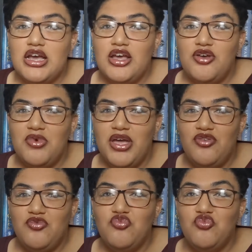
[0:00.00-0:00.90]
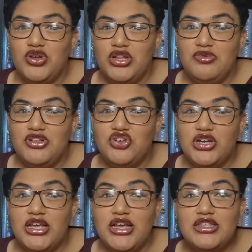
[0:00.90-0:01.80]
I've really been
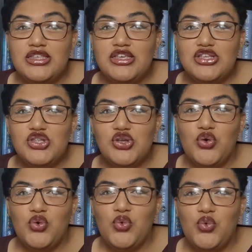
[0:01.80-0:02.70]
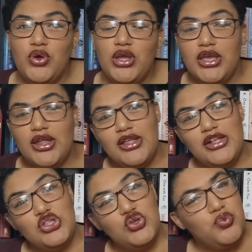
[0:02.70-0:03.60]
trying to get to this, so
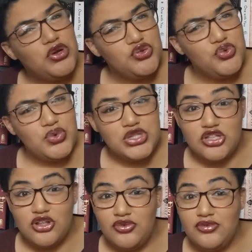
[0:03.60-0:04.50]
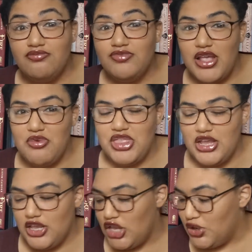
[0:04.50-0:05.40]
killing two birds with one stone type of
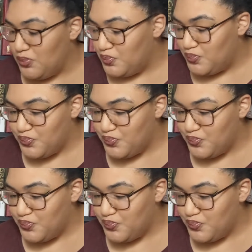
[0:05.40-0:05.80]
thing, you know.